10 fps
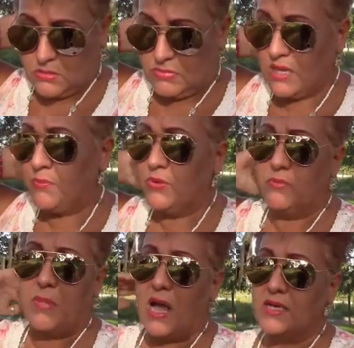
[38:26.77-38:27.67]

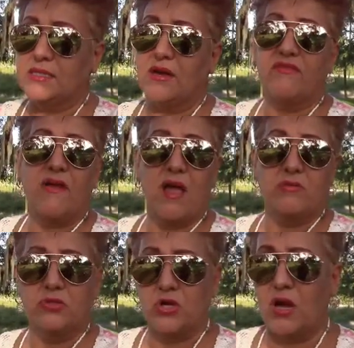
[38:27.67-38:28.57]
people, bodies that are
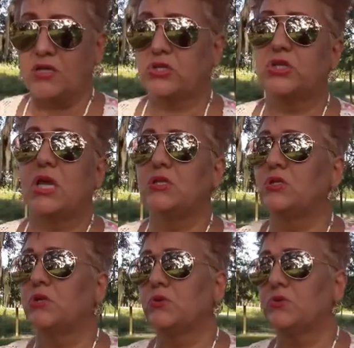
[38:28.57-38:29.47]
found, John, Jane
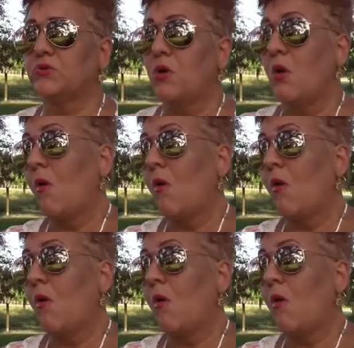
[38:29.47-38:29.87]
Does,